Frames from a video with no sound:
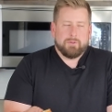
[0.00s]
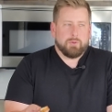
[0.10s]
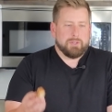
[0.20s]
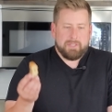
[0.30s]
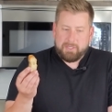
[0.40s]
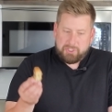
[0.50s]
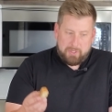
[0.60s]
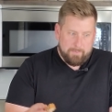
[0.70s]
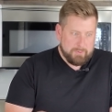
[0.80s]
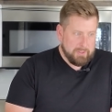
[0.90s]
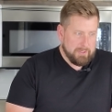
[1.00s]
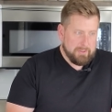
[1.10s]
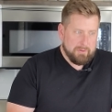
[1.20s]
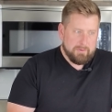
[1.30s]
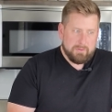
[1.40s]
tortilla chips, you could
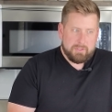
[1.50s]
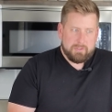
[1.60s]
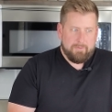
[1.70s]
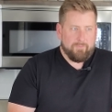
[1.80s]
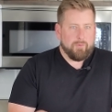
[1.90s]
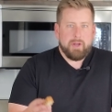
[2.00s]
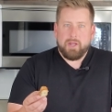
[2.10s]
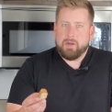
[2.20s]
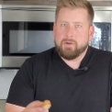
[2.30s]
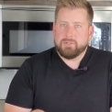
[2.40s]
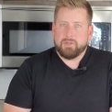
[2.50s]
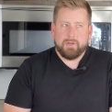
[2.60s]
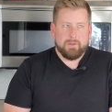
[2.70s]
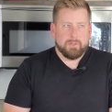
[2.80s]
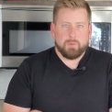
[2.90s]
use Fritos, you
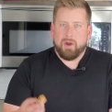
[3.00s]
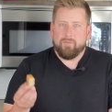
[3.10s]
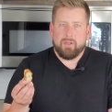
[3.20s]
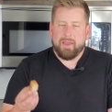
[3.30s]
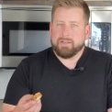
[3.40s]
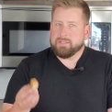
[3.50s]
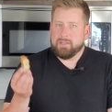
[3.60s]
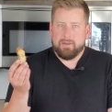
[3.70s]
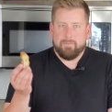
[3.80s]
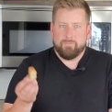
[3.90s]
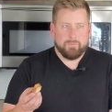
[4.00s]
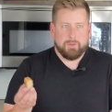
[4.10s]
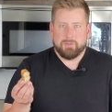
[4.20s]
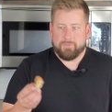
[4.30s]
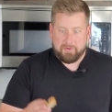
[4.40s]
could use whatever you like to
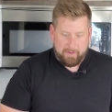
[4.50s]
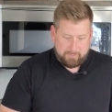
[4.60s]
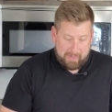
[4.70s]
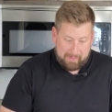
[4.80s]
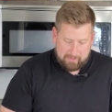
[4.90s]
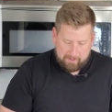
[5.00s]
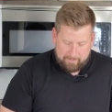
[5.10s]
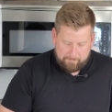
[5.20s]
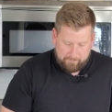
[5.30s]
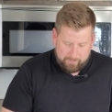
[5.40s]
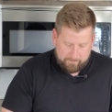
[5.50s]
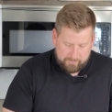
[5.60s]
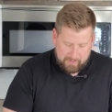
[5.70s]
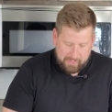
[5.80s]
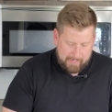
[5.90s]
use for dips. I love
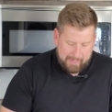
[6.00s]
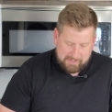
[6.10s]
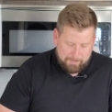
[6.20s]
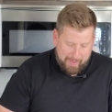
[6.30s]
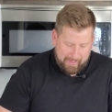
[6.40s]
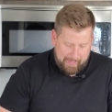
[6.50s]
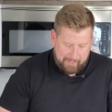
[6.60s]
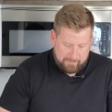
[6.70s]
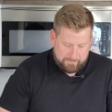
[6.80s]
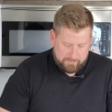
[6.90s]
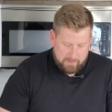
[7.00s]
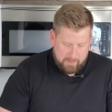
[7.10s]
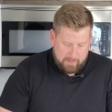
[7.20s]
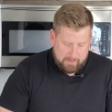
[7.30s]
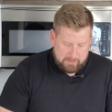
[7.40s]
a nice baguette,
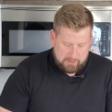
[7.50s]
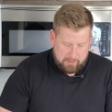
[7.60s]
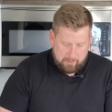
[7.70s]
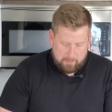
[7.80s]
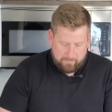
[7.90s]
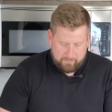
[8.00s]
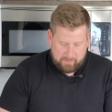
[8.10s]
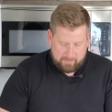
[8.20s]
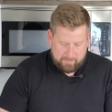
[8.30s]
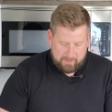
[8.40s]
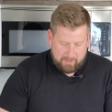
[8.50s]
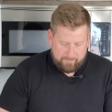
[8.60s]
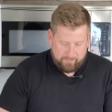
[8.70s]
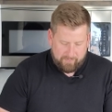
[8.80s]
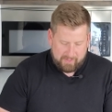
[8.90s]
so I'm gonna be
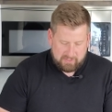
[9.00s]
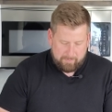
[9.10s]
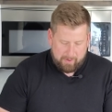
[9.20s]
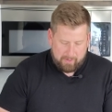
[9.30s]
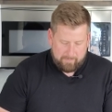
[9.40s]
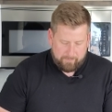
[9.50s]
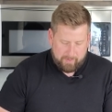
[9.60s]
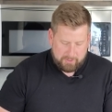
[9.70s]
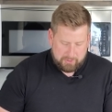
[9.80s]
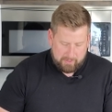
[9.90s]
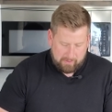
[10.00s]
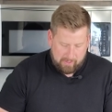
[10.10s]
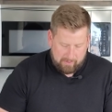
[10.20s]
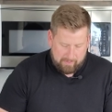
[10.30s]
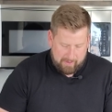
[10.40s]
fancy about it. Make sure you get a
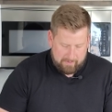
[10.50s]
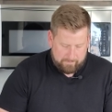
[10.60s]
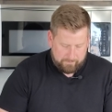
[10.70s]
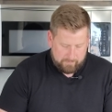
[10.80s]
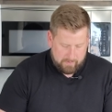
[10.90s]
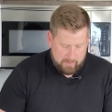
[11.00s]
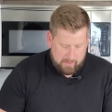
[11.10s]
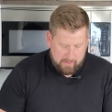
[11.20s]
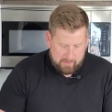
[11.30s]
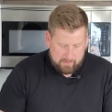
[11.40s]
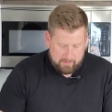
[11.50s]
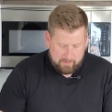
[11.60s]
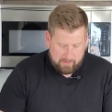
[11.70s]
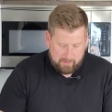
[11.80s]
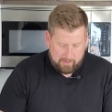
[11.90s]
lot of that. I'm
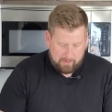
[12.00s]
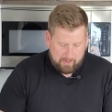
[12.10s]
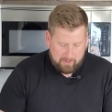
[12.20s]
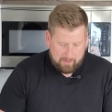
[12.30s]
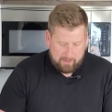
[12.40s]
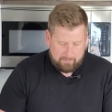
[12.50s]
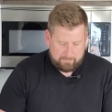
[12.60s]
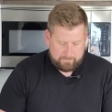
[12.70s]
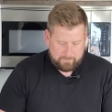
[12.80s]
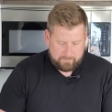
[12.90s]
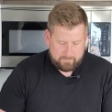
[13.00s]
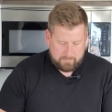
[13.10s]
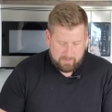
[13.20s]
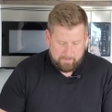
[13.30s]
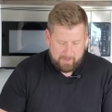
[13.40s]
gonna get a lot of that
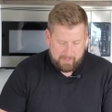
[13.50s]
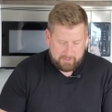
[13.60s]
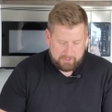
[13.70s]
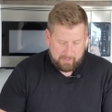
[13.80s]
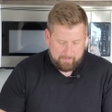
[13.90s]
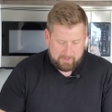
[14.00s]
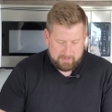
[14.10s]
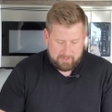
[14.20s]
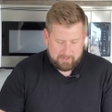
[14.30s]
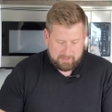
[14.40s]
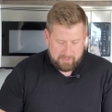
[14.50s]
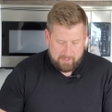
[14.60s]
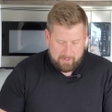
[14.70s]
bacon jam because it is